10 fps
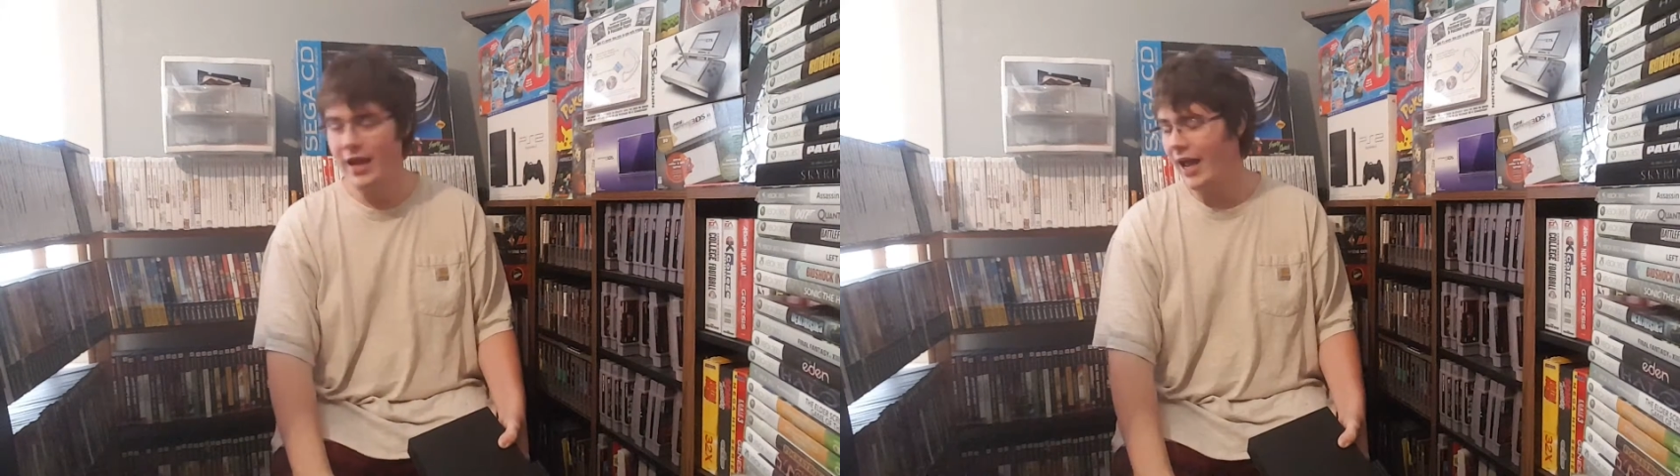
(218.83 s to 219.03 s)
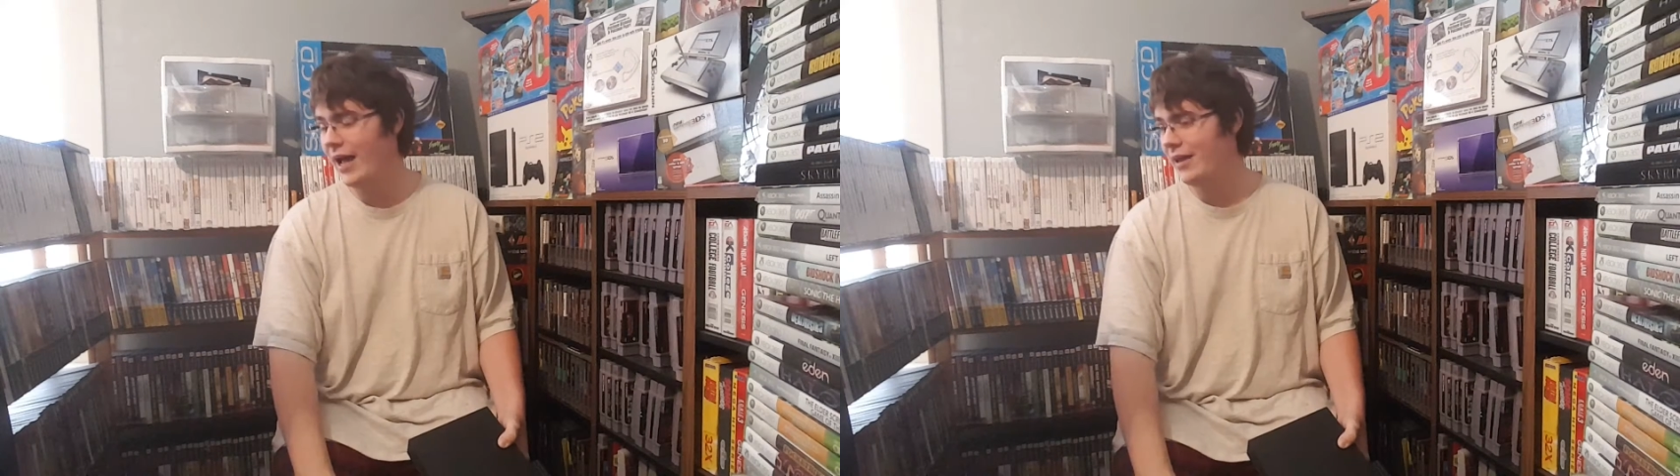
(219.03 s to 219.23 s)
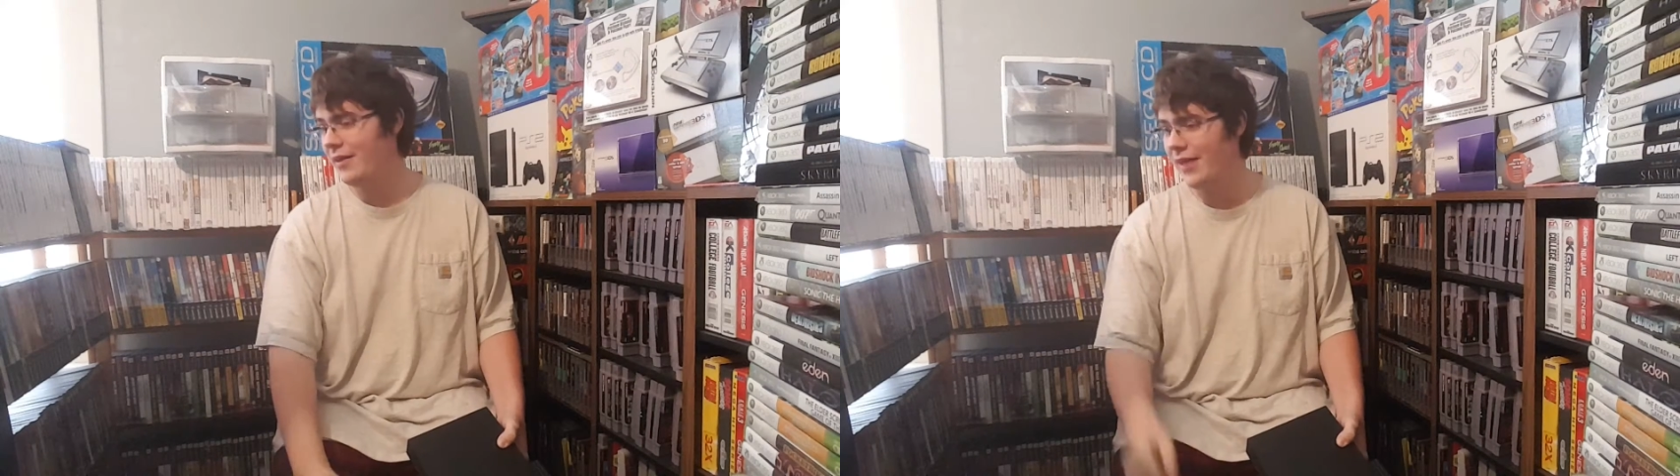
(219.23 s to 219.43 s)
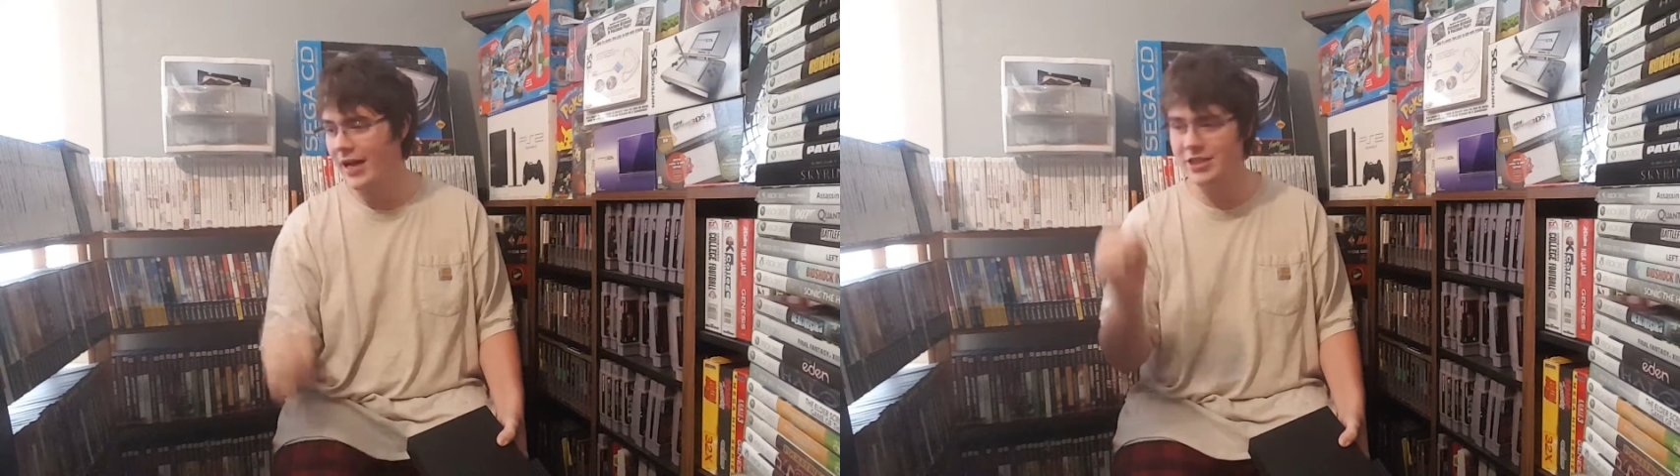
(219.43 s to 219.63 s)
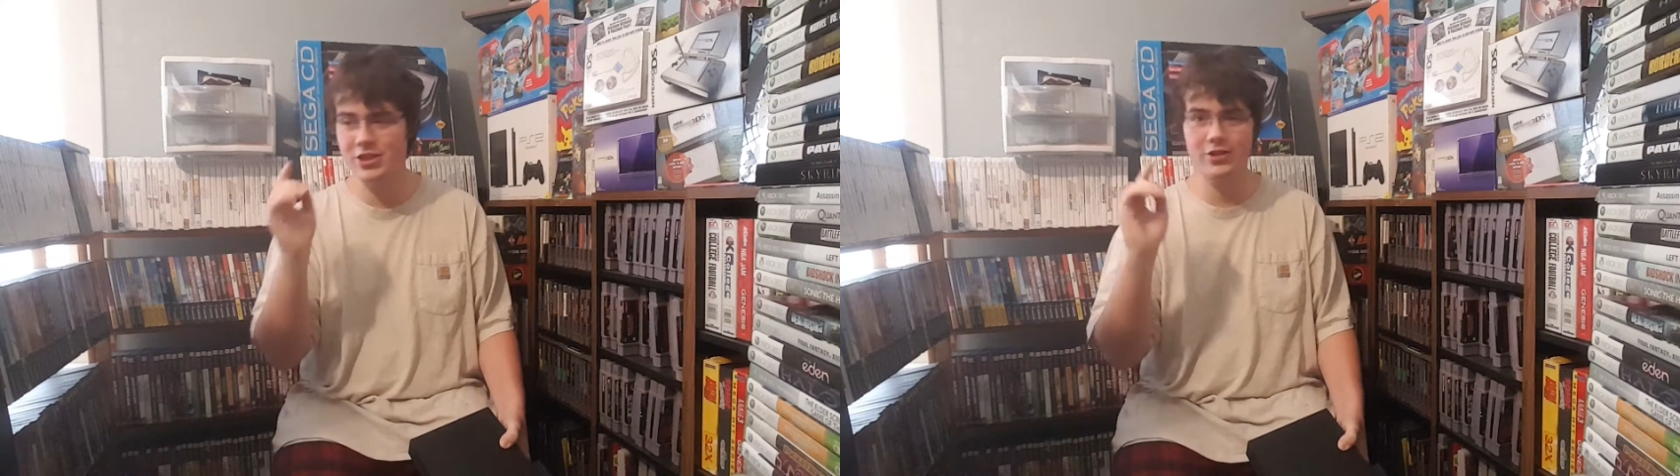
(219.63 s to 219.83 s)
and
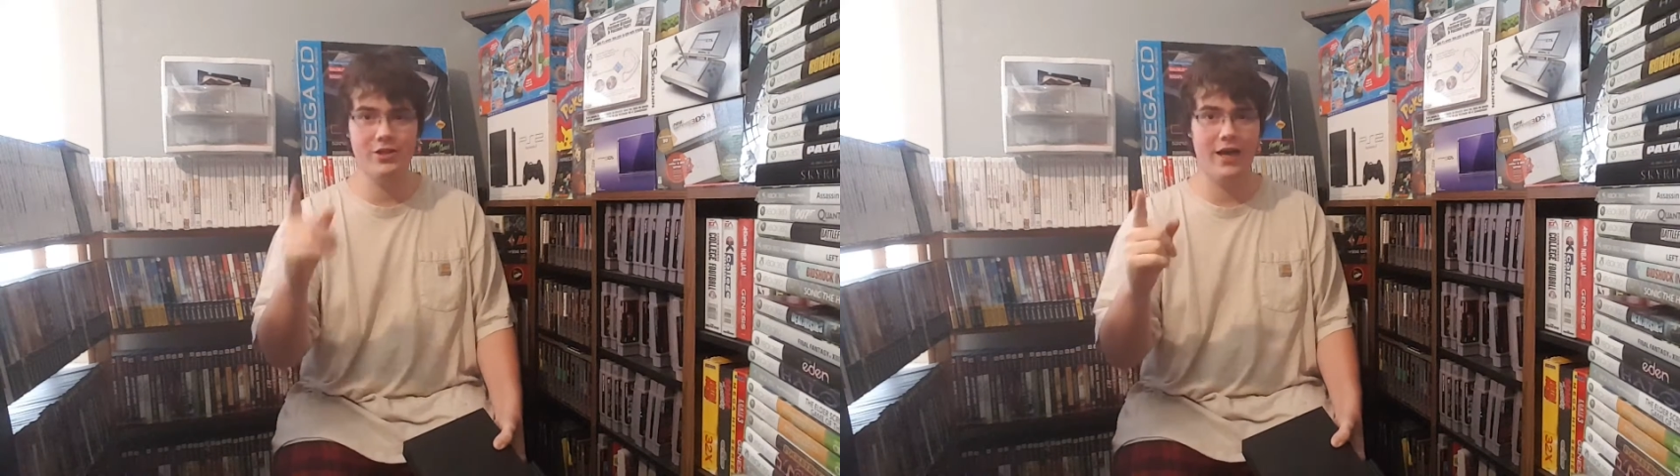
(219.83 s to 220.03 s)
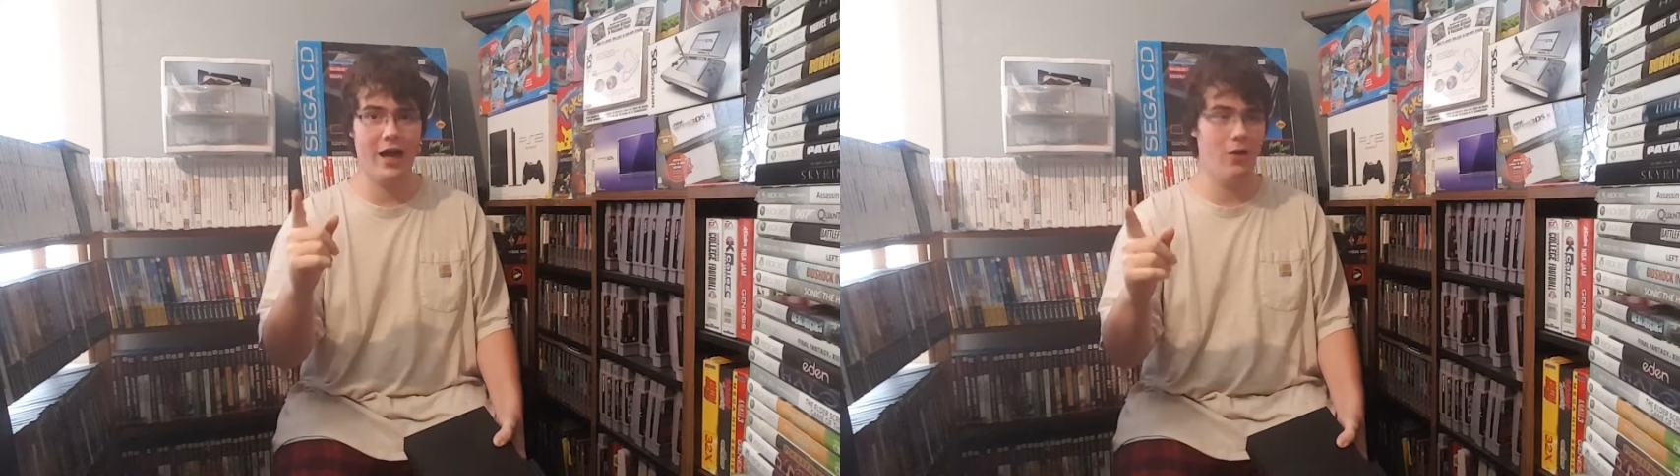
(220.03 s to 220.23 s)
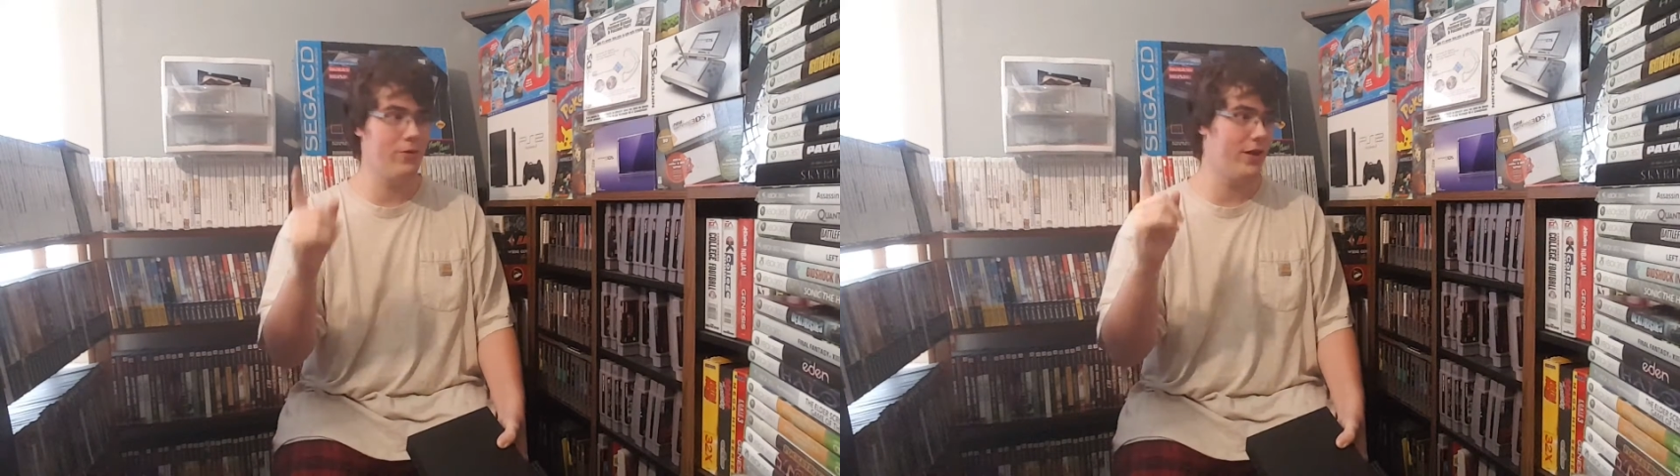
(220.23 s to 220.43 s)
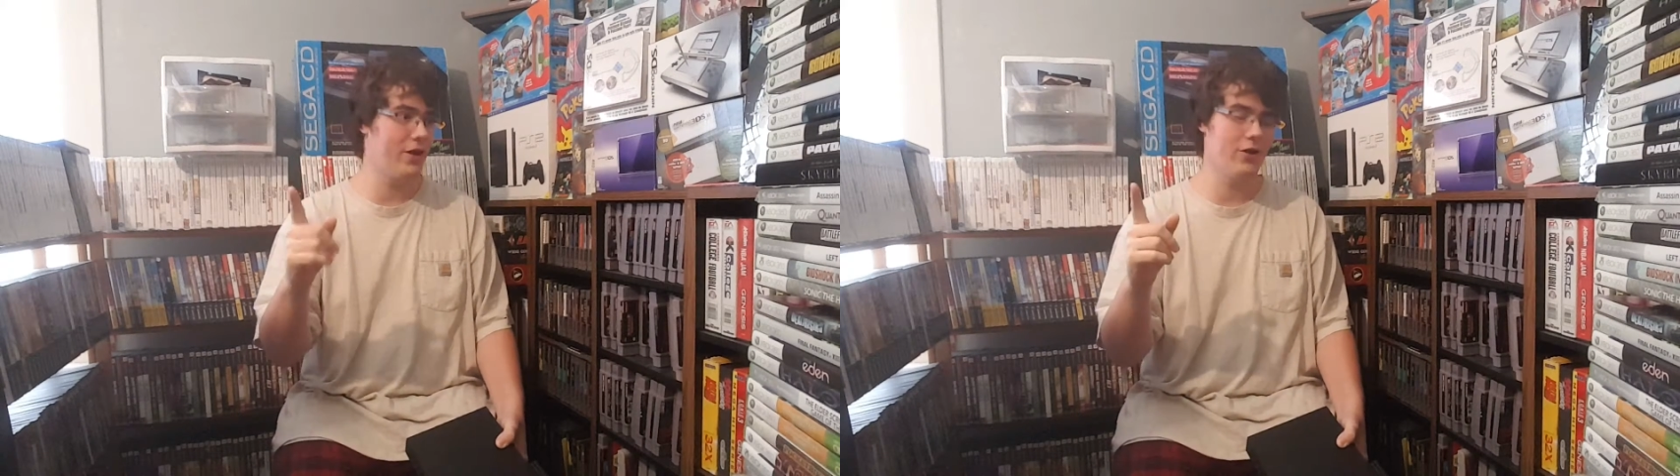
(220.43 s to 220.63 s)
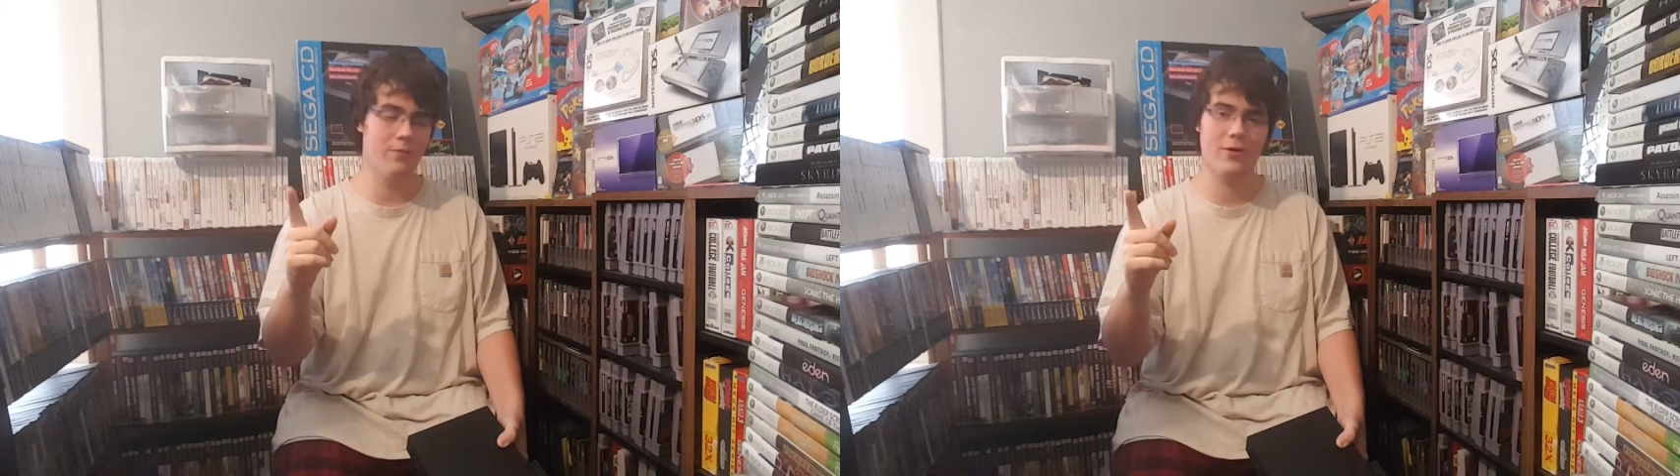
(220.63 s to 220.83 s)
that should help you get
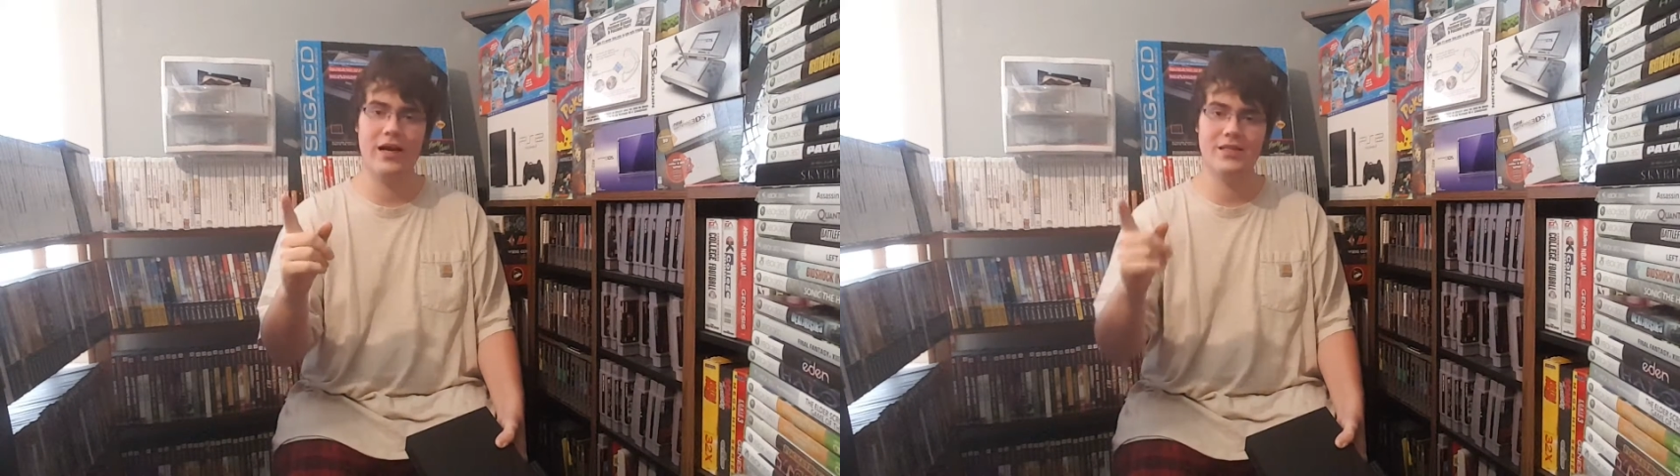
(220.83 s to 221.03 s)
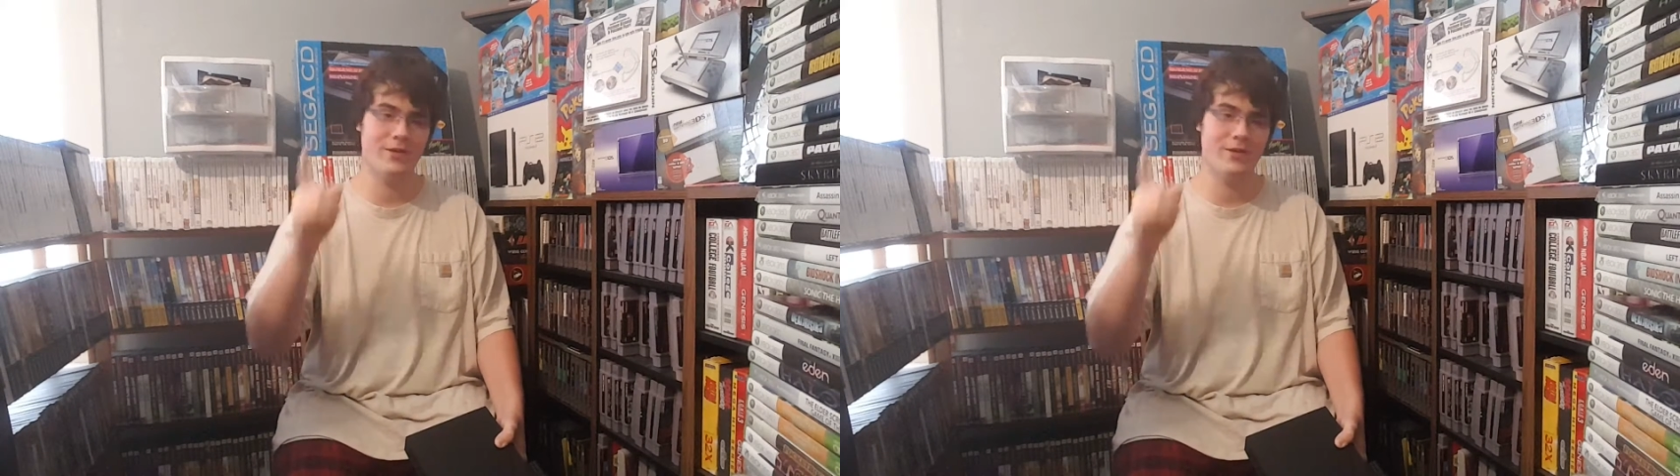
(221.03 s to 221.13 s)
a good price